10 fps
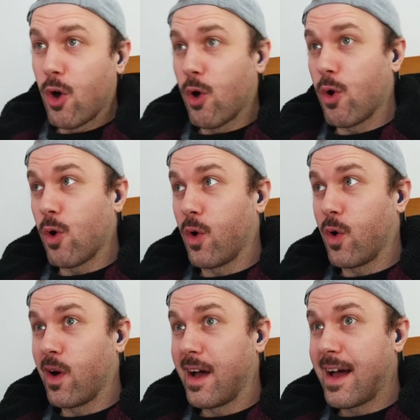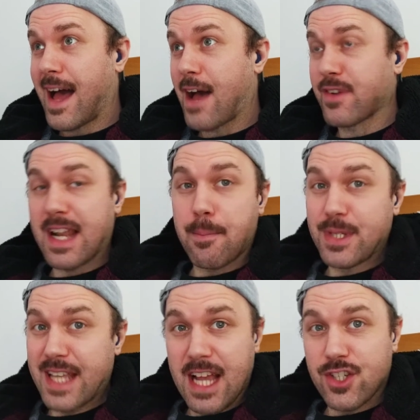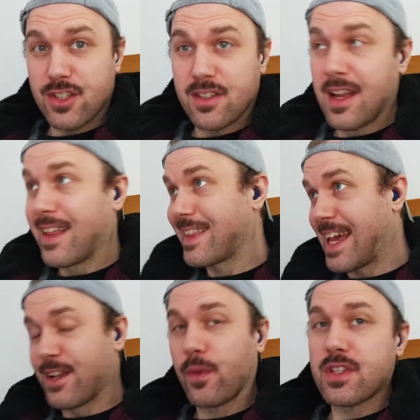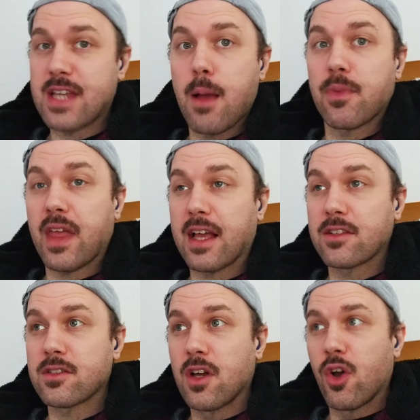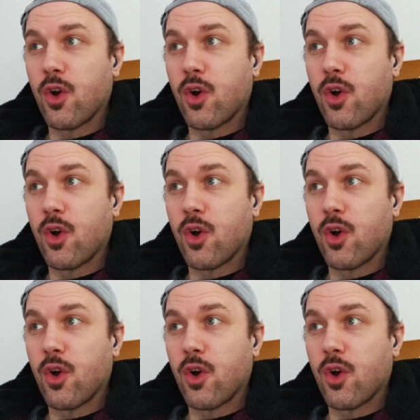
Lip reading: or having an amputation. They're not the same things.